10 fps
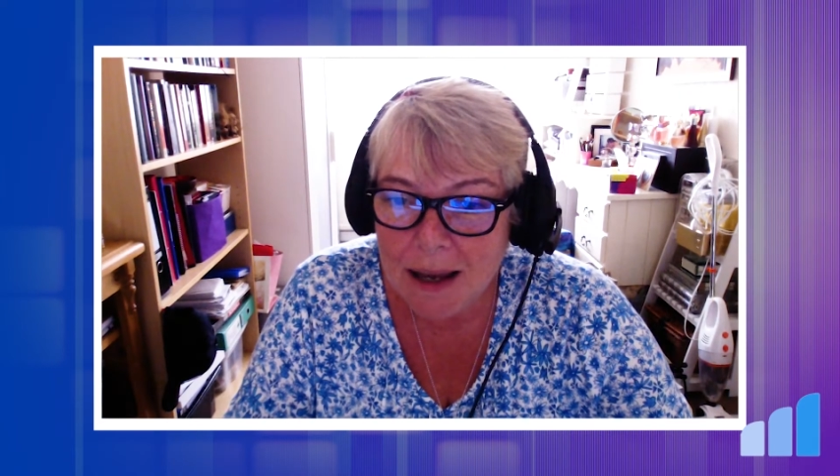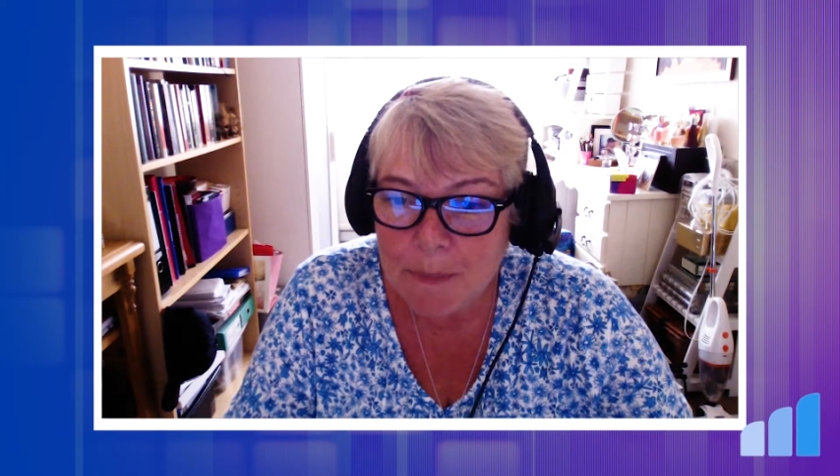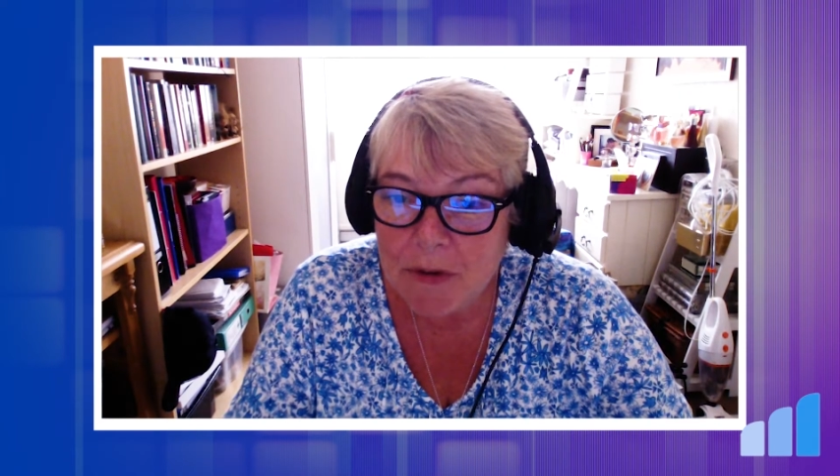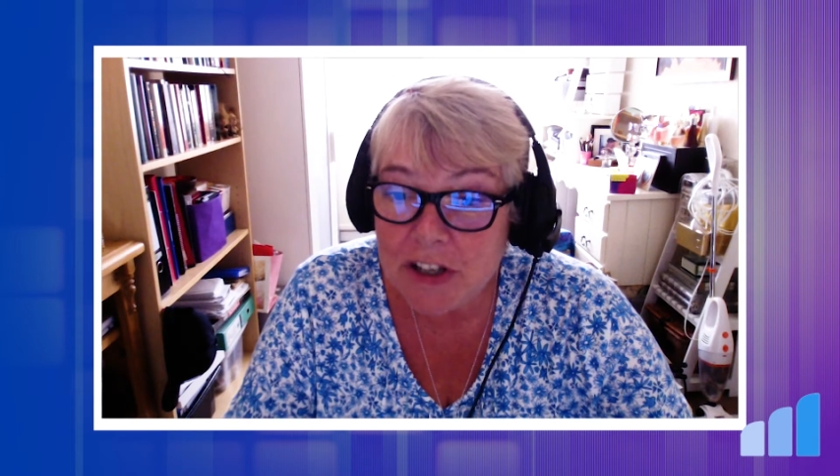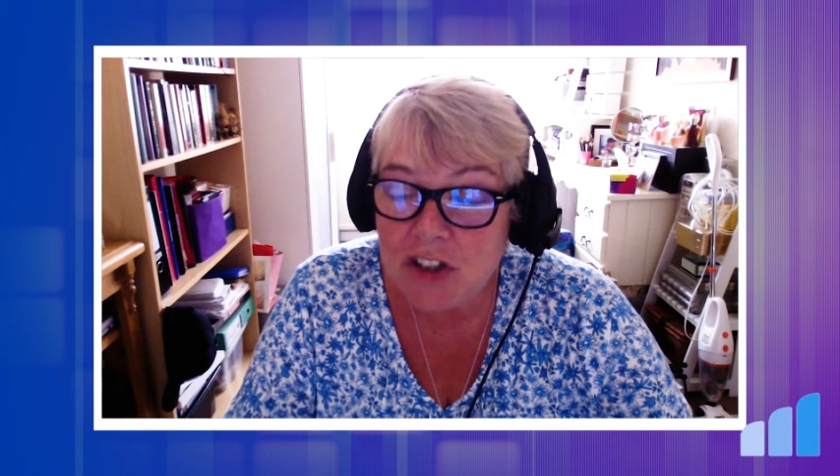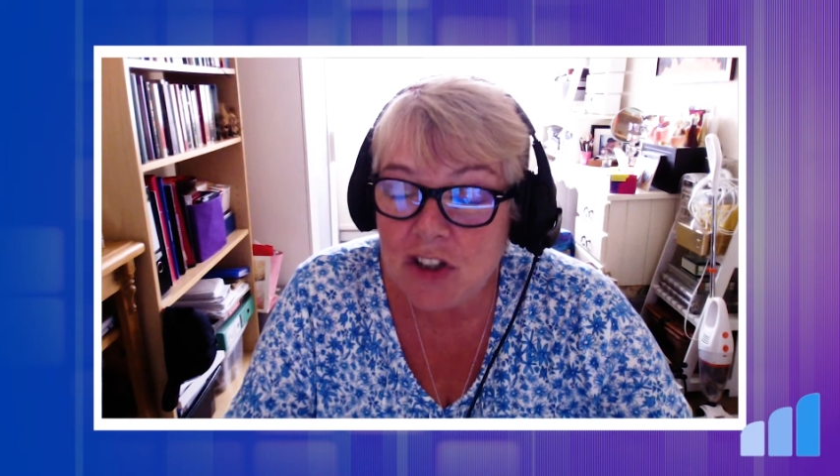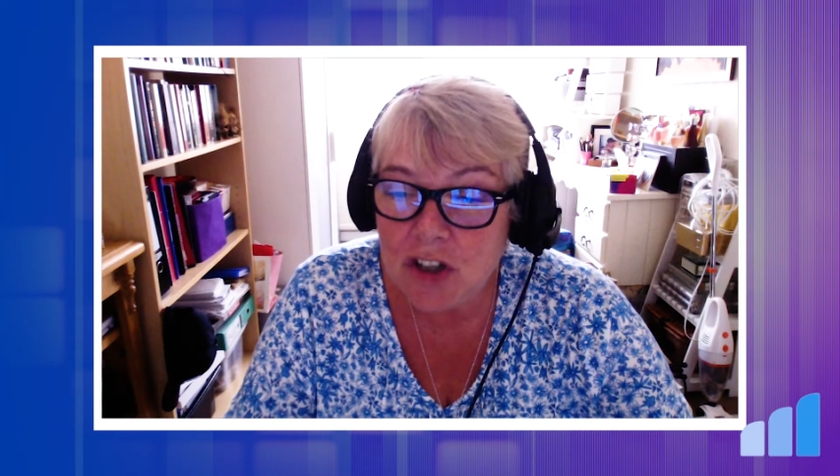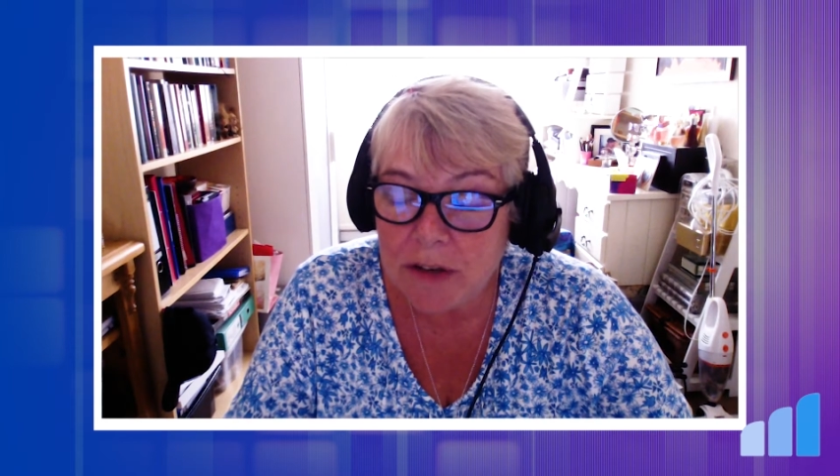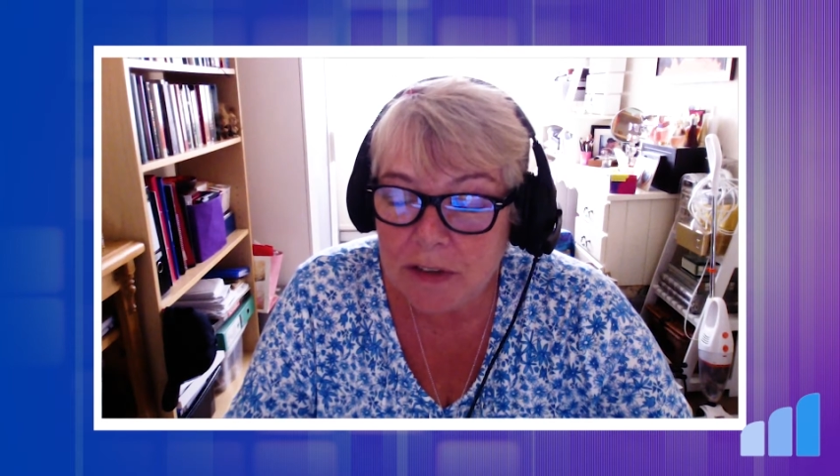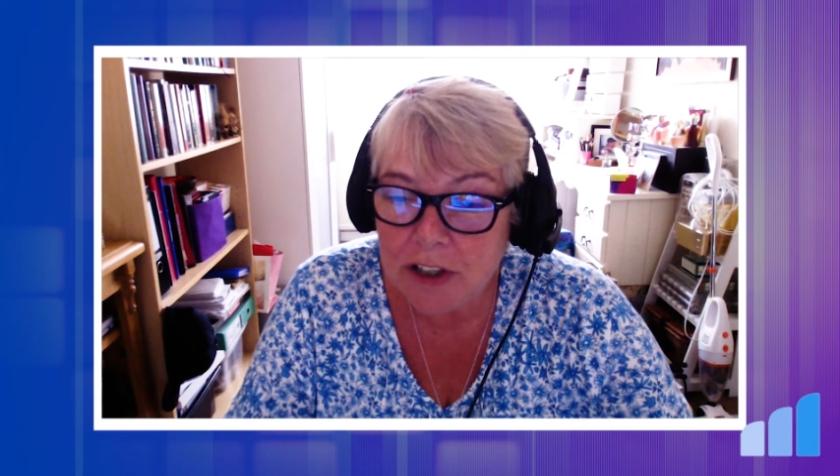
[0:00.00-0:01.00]
I'm a registered
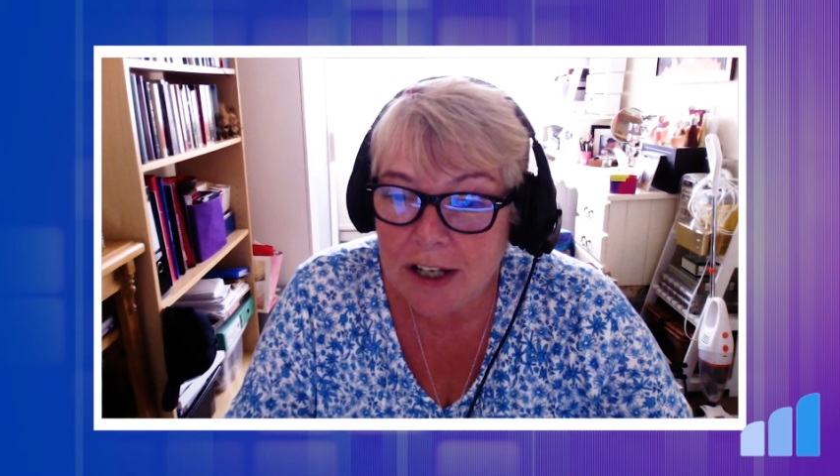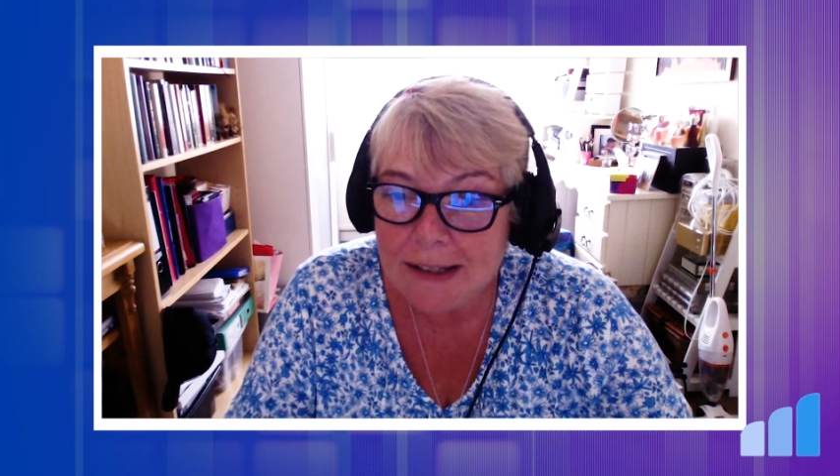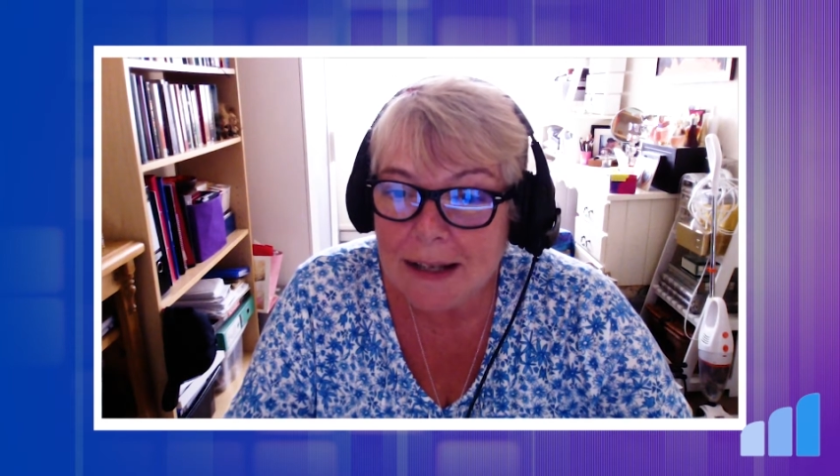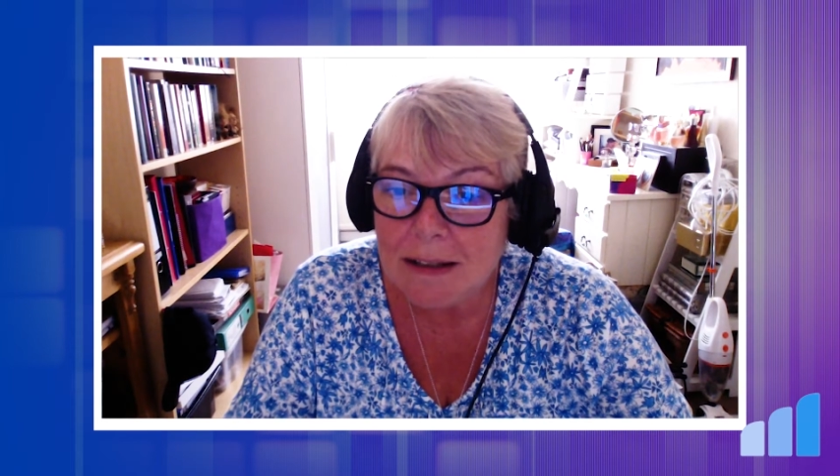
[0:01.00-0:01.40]
general nurse and